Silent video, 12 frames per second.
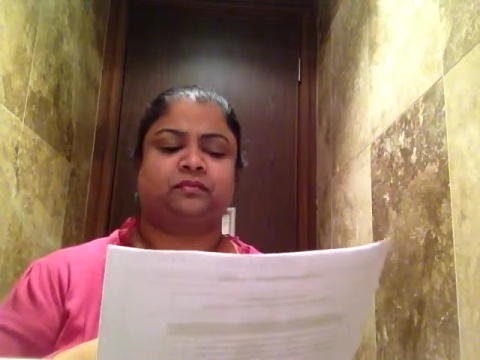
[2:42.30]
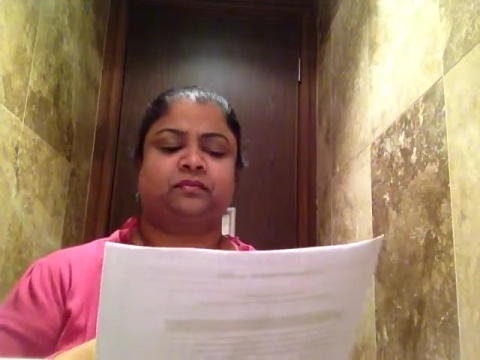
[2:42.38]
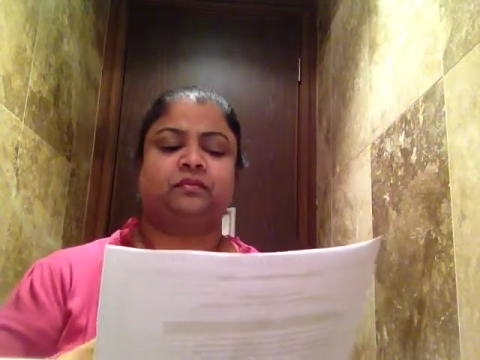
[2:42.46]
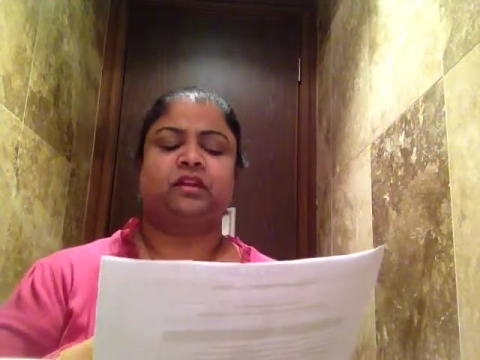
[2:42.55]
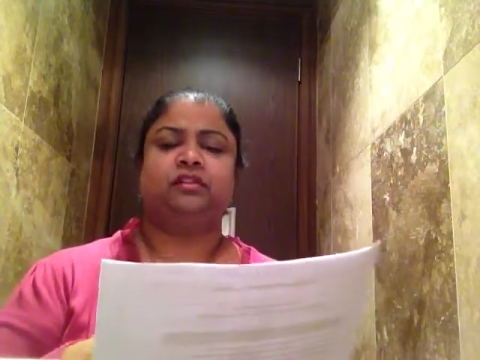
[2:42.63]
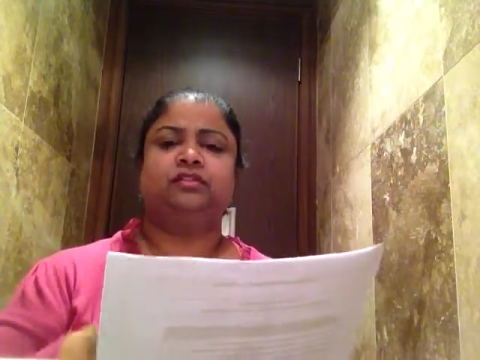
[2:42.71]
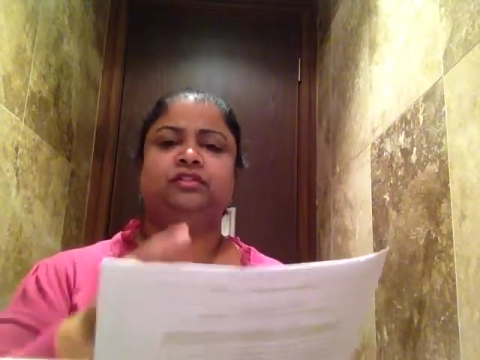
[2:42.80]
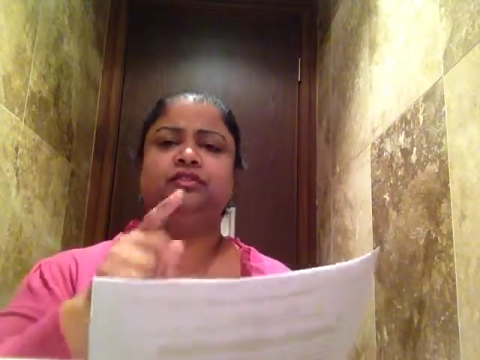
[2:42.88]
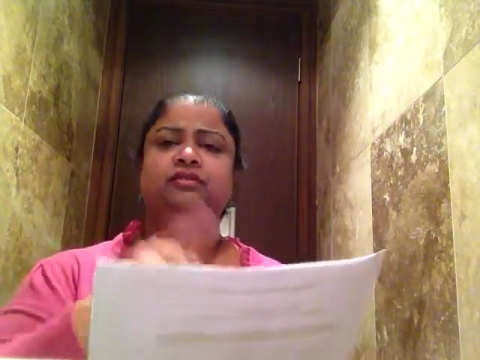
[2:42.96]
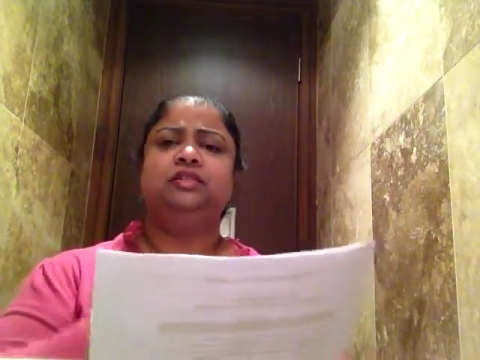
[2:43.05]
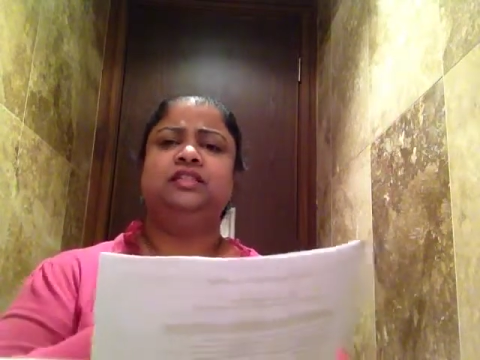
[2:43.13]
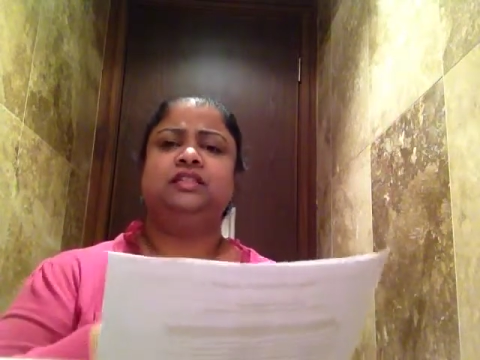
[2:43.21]
so
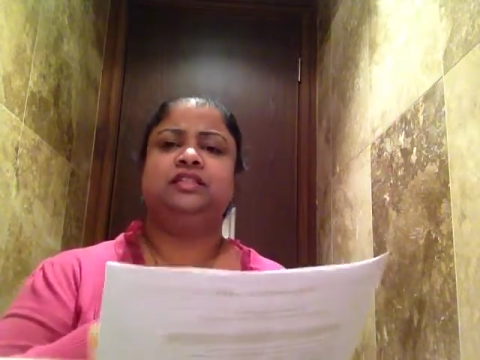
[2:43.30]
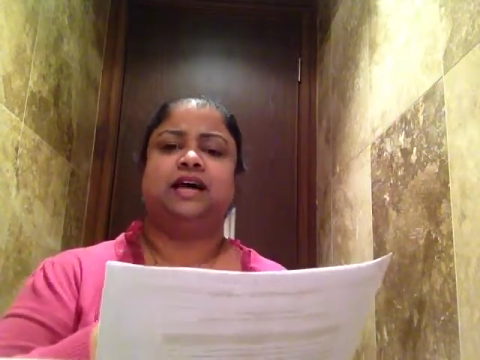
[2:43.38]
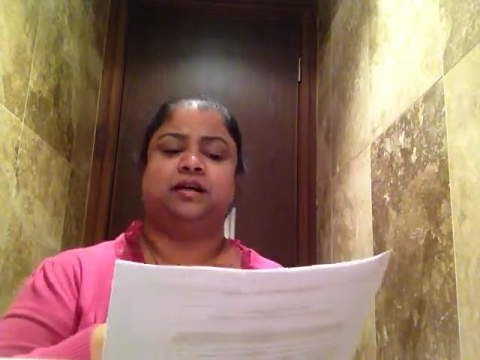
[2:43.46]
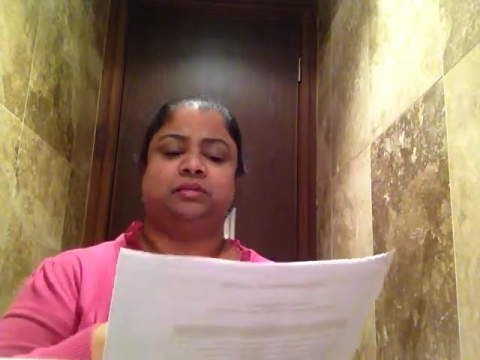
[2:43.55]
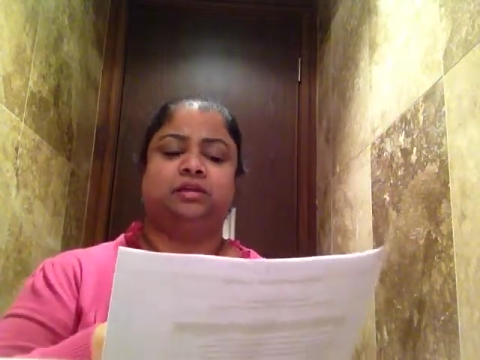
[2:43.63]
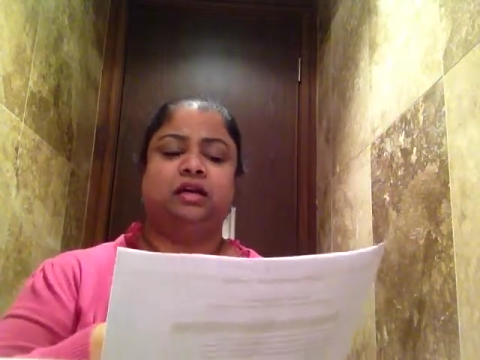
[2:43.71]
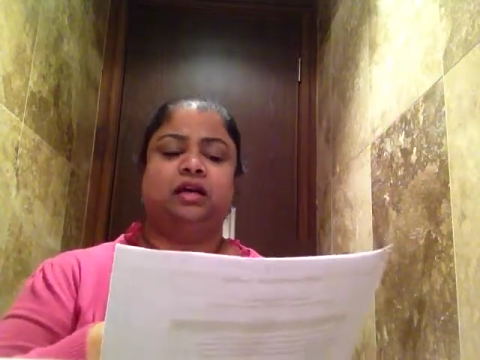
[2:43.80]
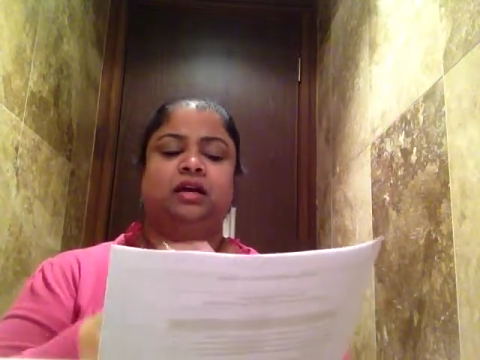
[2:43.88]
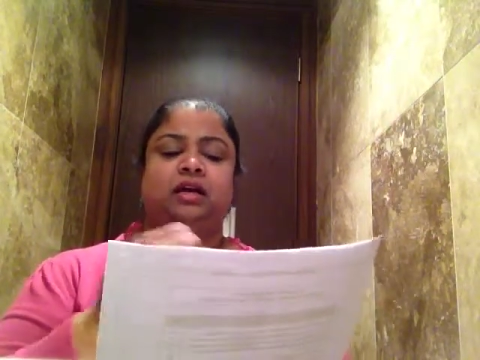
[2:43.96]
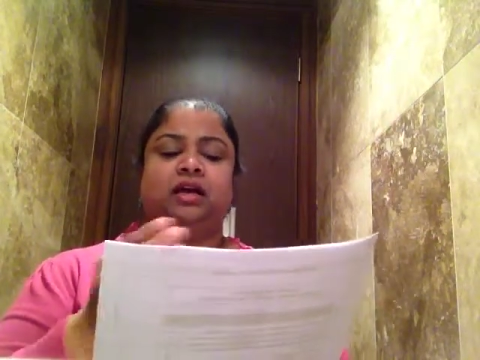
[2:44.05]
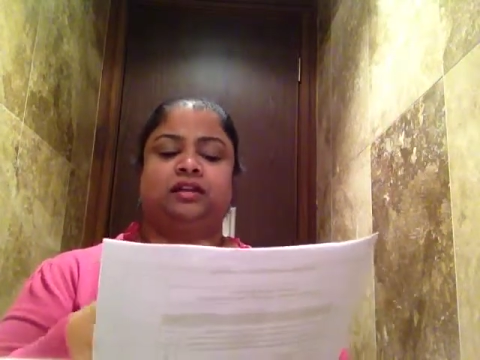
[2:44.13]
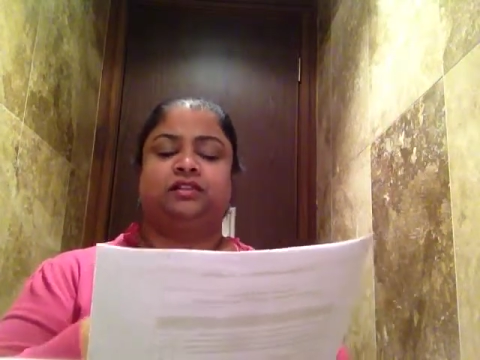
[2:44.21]
do the D-dimer
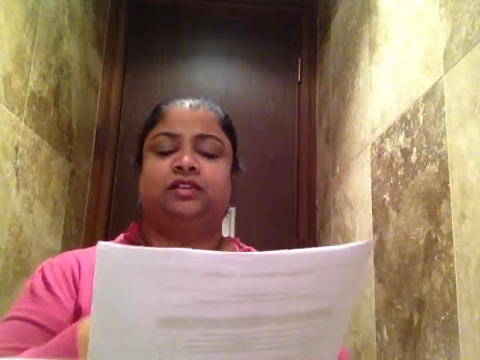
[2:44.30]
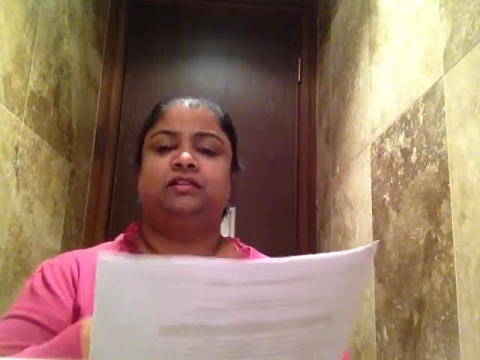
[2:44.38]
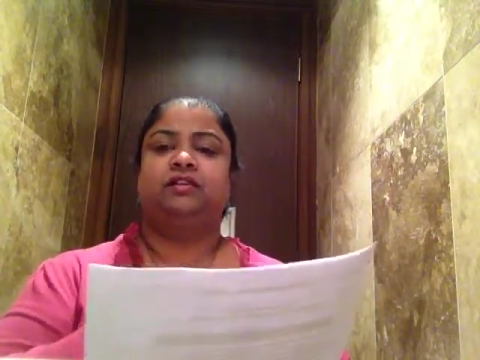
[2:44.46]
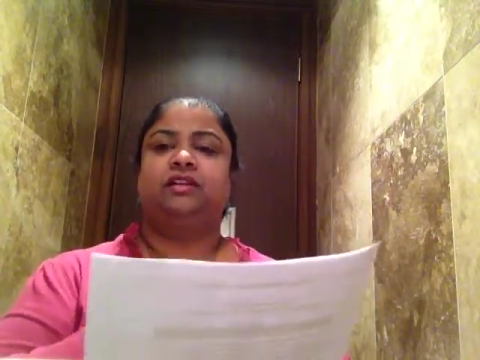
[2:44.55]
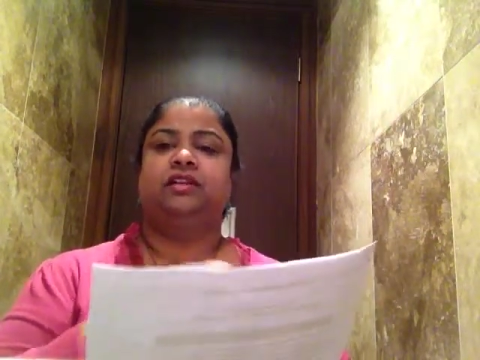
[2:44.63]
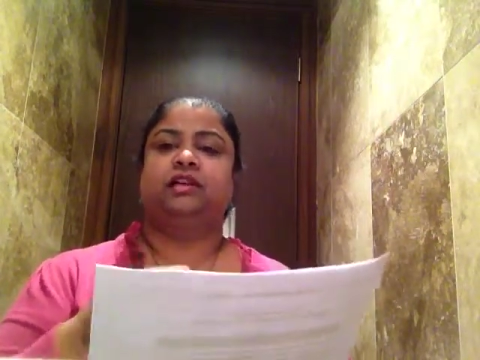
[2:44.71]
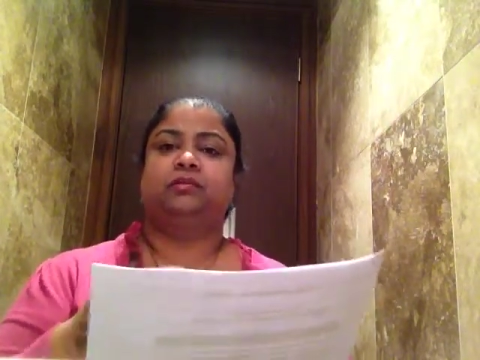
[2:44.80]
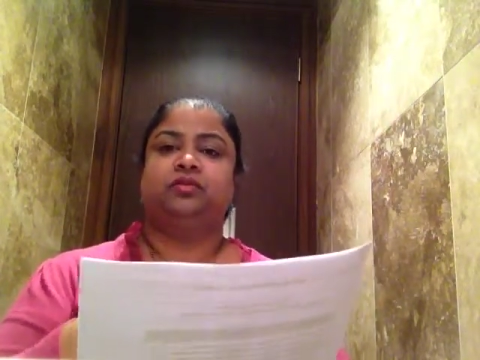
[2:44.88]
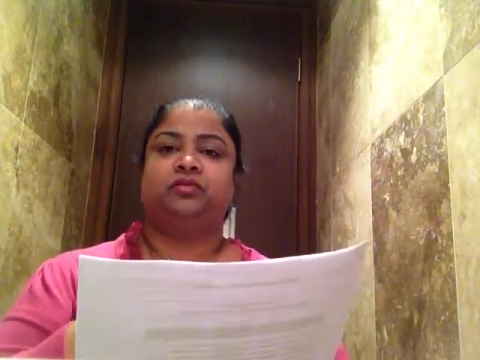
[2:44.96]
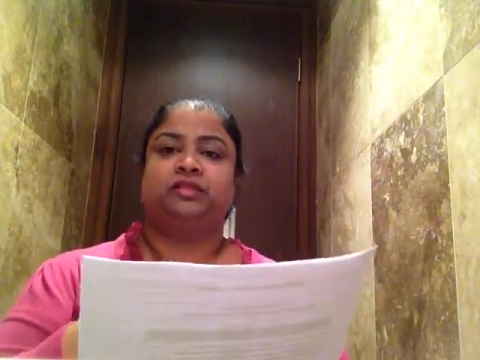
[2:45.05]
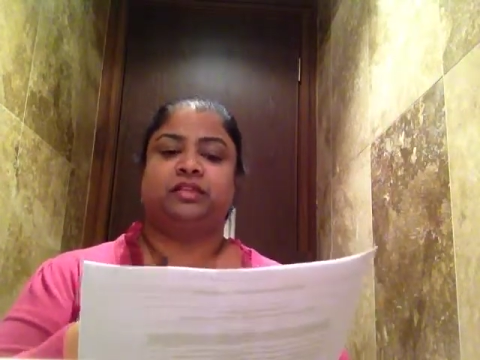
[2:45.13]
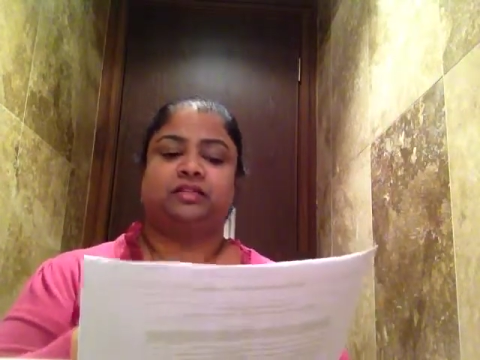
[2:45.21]
and see the D-dimer
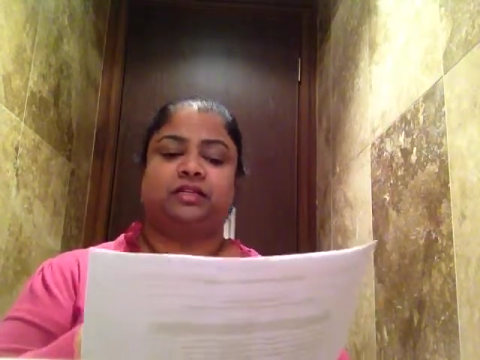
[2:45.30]
result